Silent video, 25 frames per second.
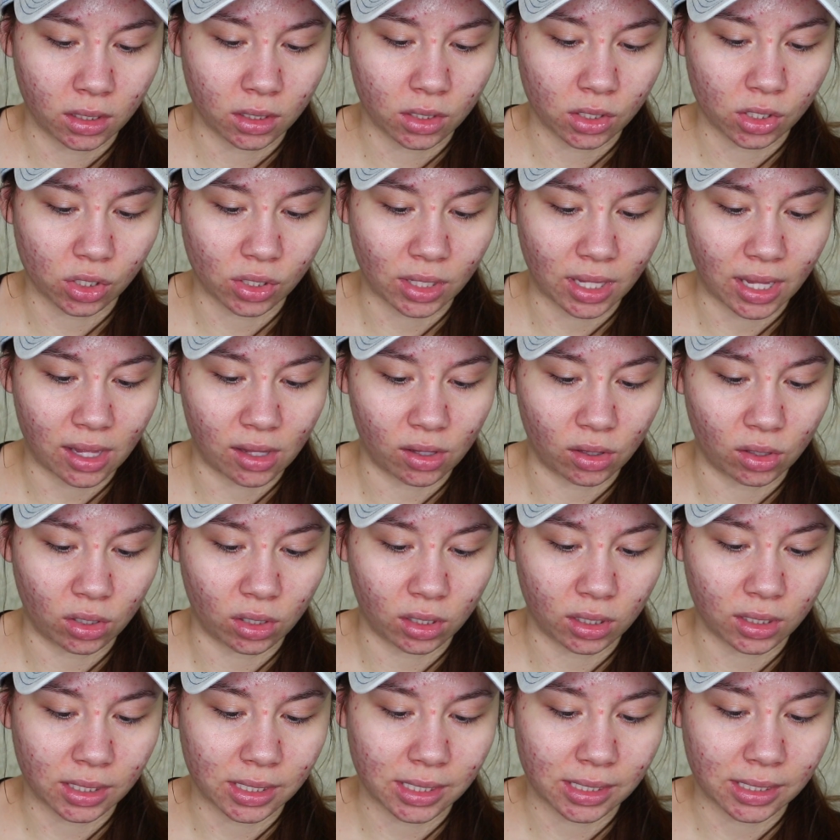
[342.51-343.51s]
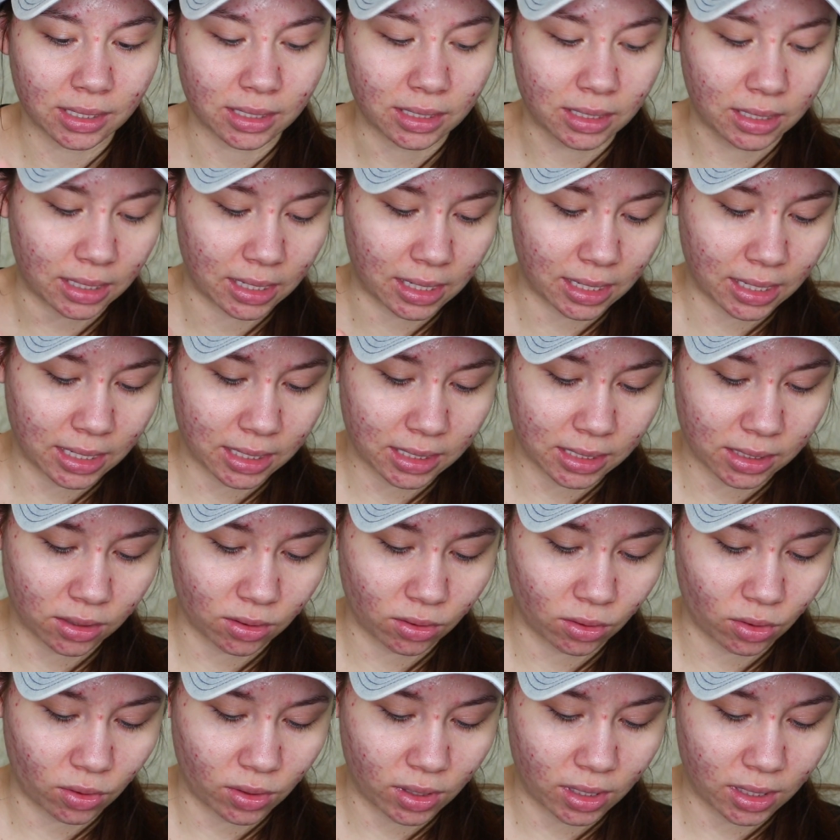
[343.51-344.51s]
So that looks nice.
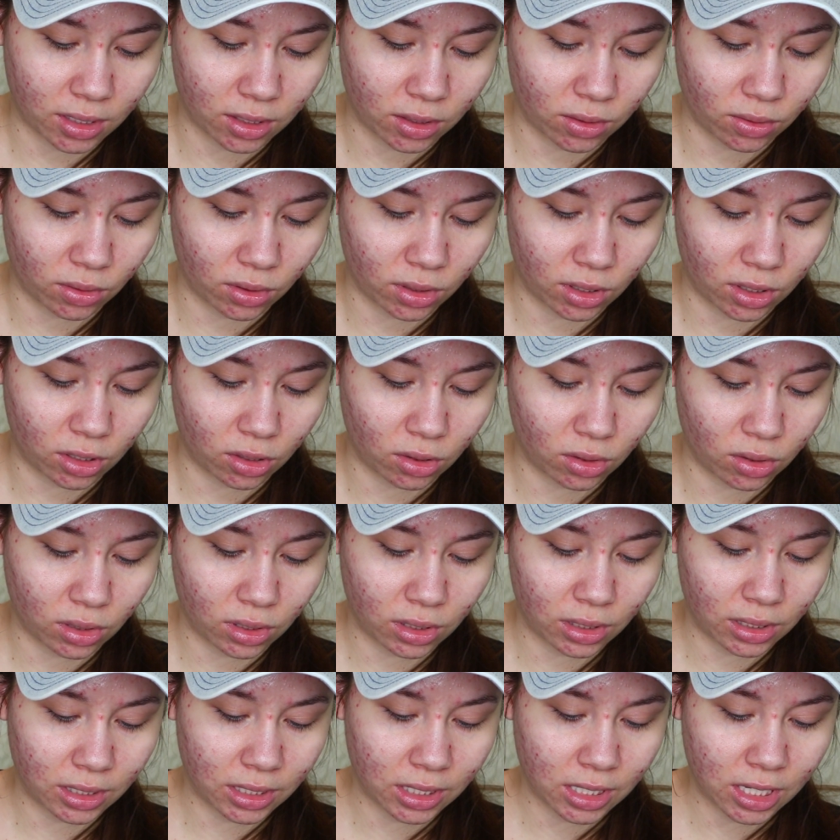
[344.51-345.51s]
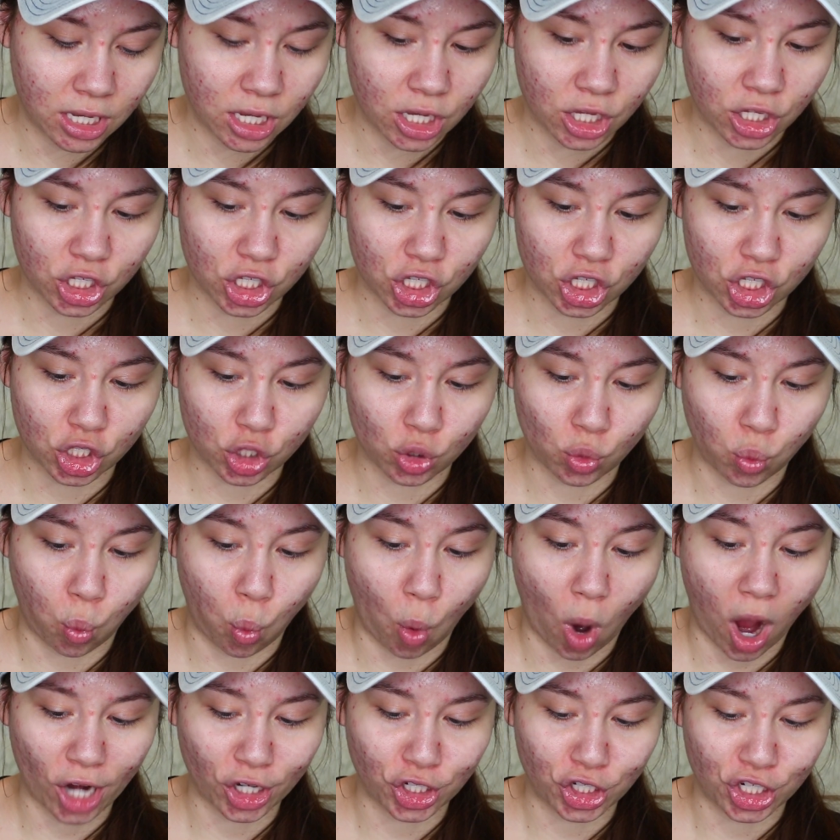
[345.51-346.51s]
I'll go ahead and do a little
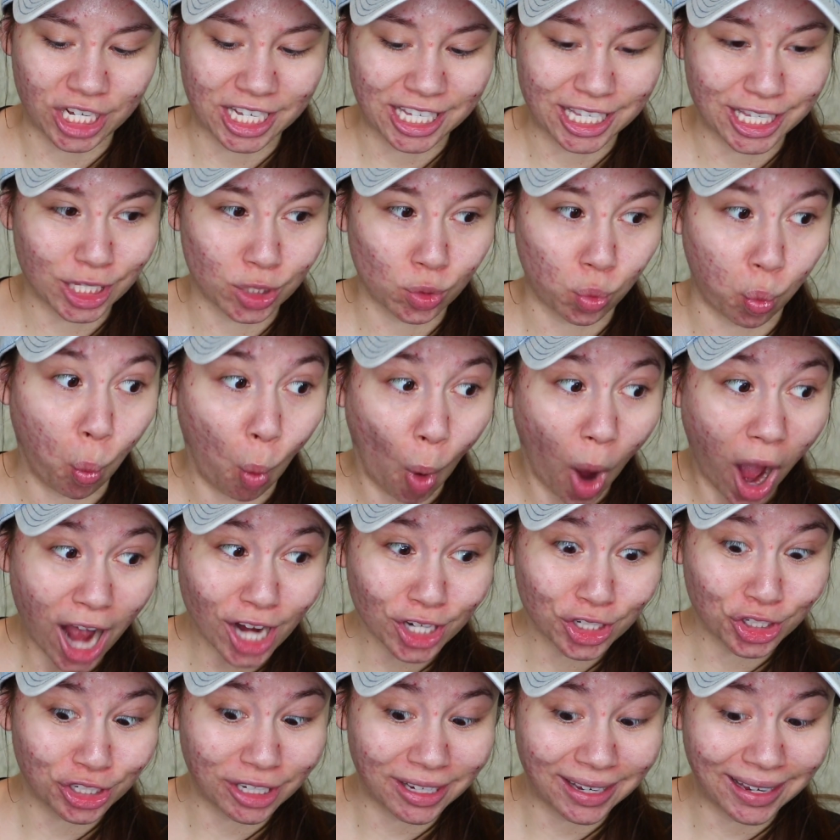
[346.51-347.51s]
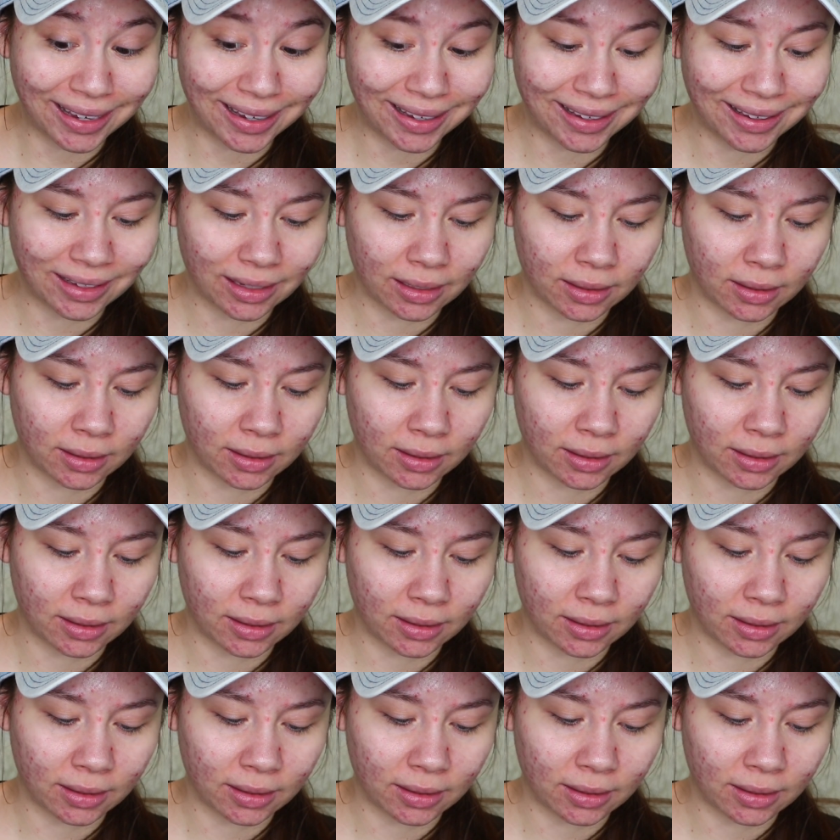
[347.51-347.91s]
swatchy.